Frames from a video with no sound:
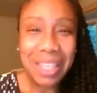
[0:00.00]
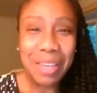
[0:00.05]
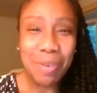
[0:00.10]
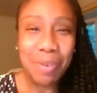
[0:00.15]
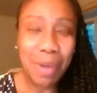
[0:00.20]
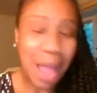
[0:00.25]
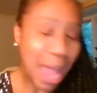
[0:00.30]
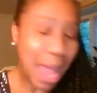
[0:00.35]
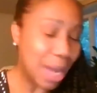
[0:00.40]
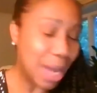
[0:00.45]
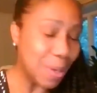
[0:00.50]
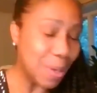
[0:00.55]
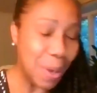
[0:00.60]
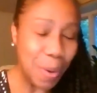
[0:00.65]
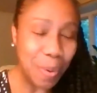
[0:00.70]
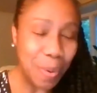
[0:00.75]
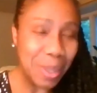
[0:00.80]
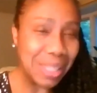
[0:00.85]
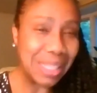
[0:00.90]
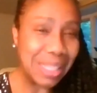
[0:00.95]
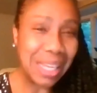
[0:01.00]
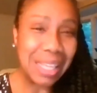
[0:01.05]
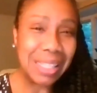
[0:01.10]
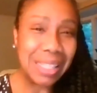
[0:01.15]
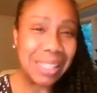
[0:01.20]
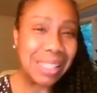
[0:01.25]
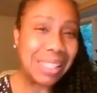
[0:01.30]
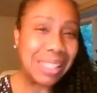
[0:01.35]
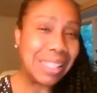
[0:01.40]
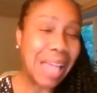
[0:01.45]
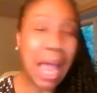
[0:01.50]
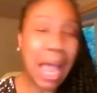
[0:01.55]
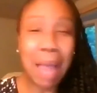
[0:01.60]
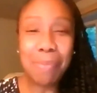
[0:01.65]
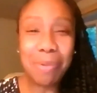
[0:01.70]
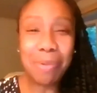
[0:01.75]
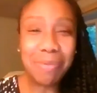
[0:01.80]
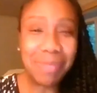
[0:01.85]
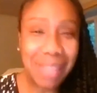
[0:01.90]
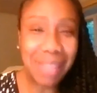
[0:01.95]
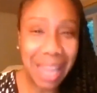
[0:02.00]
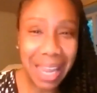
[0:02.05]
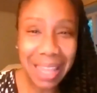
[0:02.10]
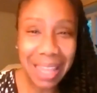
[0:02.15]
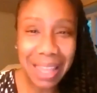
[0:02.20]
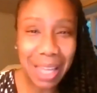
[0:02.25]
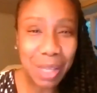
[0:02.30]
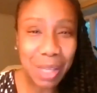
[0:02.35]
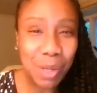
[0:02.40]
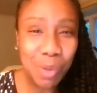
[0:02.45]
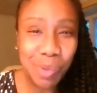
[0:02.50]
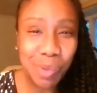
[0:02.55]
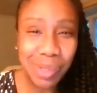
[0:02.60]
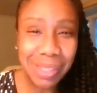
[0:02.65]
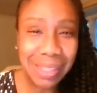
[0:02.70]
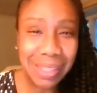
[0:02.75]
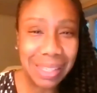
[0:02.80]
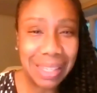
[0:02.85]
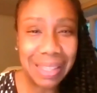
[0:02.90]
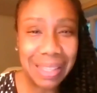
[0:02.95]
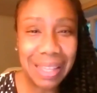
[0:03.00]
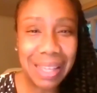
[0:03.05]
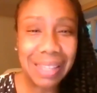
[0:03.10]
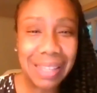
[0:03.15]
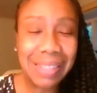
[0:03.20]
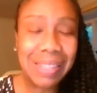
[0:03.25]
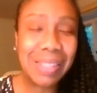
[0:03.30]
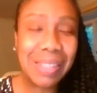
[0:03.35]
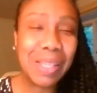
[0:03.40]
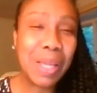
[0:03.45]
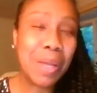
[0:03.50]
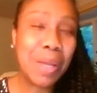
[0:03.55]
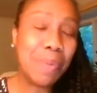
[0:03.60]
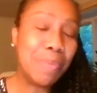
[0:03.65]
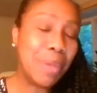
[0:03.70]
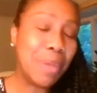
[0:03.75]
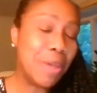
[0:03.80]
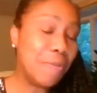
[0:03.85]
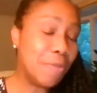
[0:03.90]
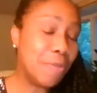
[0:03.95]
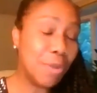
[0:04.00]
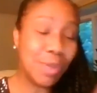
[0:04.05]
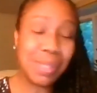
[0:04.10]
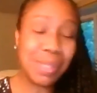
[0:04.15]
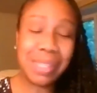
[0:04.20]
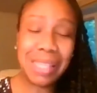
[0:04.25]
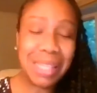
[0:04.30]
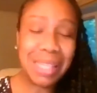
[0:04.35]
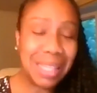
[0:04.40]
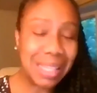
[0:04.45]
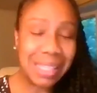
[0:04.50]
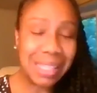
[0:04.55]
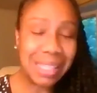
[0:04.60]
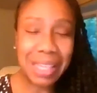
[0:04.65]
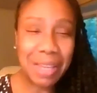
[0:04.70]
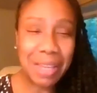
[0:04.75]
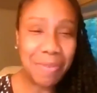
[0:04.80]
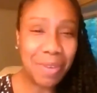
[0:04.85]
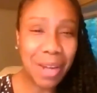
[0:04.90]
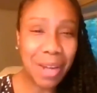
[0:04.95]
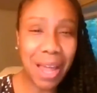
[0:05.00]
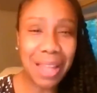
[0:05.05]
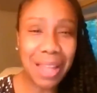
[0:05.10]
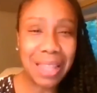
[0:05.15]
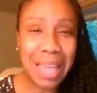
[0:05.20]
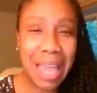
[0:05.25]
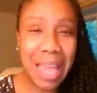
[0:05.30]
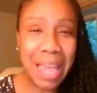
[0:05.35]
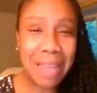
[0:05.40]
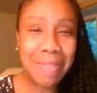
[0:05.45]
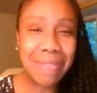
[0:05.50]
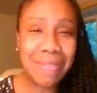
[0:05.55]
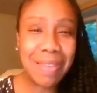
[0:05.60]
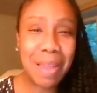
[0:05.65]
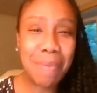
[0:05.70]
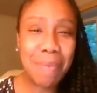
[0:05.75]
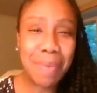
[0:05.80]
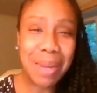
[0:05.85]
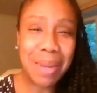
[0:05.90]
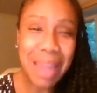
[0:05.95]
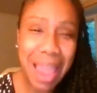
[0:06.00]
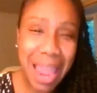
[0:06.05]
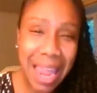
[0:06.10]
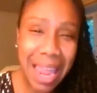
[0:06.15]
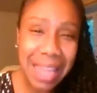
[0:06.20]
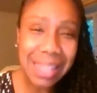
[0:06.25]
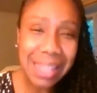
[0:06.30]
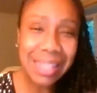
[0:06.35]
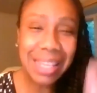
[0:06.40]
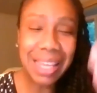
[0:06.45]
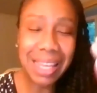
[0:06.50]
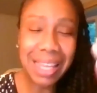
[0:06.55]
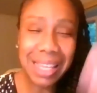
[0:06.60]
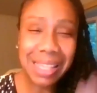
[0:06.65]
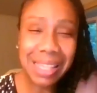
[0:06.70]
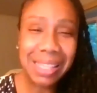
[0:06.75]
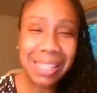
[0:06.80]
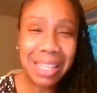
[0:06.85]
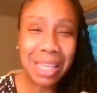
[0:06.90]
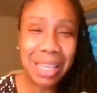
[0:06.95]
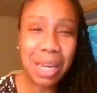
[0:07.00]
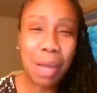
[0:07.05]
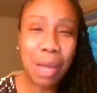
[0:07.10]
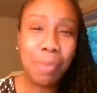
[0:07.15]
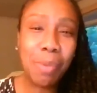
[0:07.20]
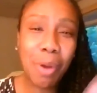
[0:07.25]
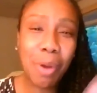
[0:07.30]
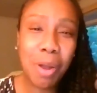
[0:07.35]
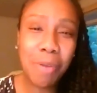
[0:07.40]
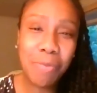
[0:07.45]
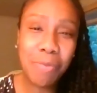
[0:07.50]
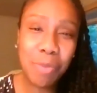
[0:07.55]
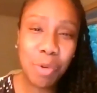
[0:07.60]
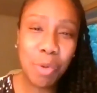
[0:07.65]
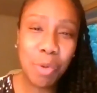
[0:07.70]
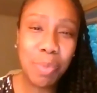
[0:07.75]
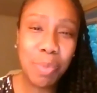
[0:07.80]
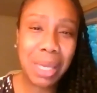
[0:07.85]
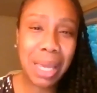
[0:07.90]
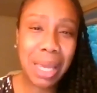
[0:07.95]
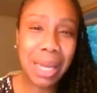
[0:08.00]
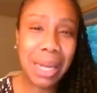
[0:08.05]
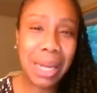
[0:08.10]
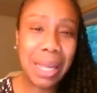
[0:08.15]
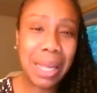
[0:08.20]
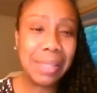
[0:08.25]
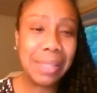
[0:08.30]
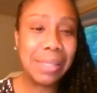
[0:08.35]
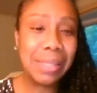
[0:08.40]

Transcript: I don't know what time of day that you will see this, um, if you'll see this even on the eighth day, but eight is the number of new beginnings.